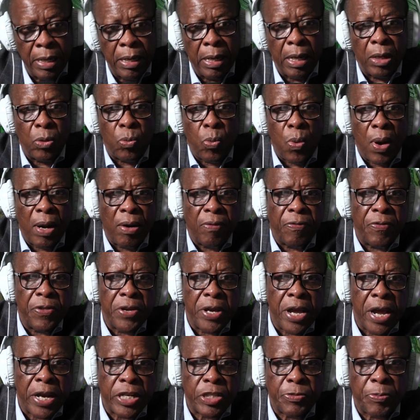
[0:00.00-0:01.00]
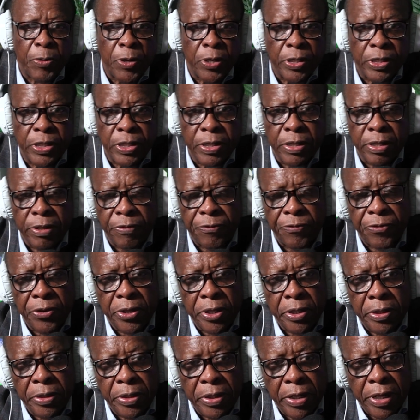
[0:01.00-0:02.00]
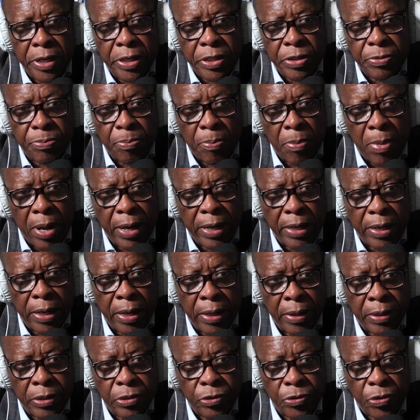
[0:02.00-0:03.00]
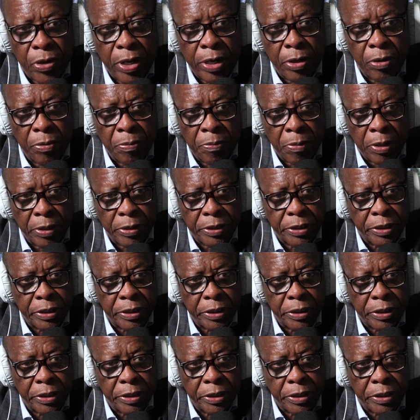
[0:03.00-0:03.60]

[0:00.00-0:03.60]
And one of the experts in the field is Mariana Strydom.